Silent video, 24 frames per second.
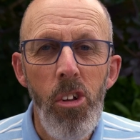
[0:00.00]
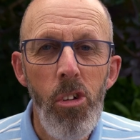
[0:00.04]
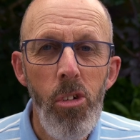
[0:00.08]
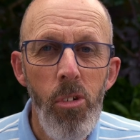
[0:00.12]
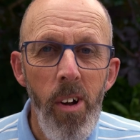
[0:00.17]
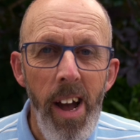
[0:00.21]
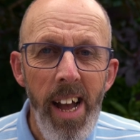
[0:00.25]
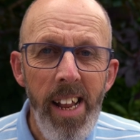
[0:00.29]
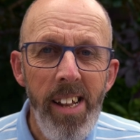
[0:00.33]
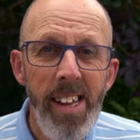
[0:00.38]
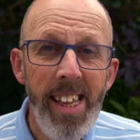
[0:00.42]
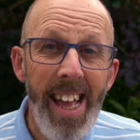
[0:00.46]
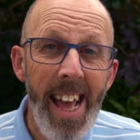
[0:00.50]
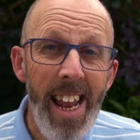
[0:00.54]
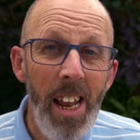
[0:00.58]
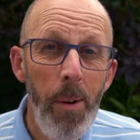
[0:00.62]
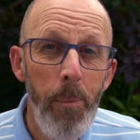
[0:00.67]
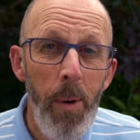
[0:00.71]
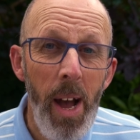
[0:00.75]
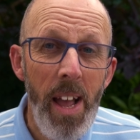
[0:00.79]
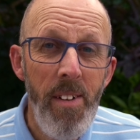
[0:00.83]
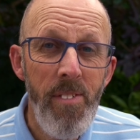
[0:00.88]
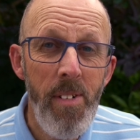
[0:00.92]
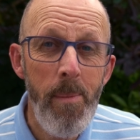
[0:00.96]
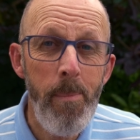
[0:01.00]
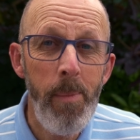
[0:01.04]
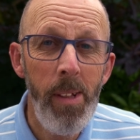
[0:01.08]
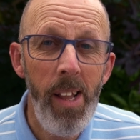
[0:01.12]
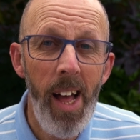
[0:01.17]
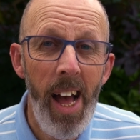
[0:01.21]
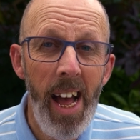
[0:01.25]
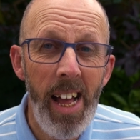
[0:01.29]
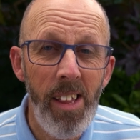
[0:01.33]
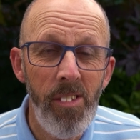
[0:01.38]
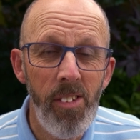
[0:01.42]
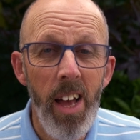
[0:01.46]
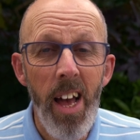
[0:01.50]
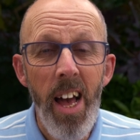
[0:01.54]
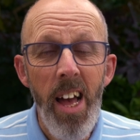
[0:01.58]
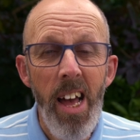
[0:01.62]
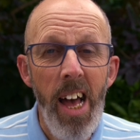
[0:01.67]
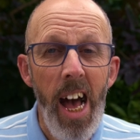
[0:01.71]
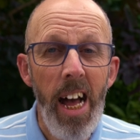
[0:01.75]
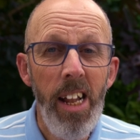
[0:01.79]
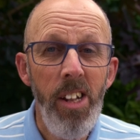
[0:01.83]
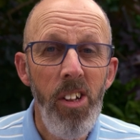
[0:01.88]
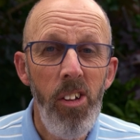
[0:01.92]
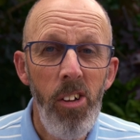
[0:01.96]
Try to get away from lights,
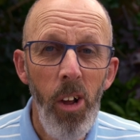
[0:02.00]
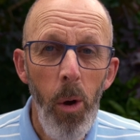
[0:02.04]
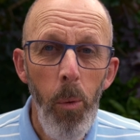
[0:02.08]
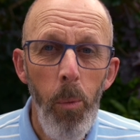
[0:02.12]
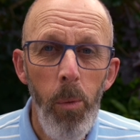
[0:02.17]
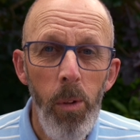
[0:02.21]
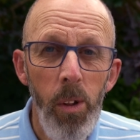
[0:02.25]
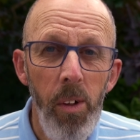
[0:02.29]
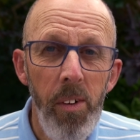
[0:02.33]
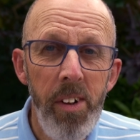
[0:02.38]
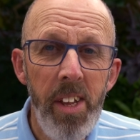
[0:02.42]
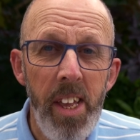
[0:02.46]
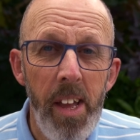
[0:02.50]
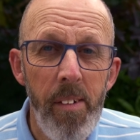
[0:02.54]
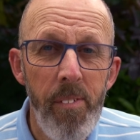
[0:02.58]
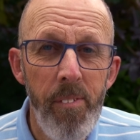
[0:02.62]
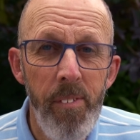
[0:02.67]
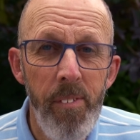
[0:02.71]
and don't look at your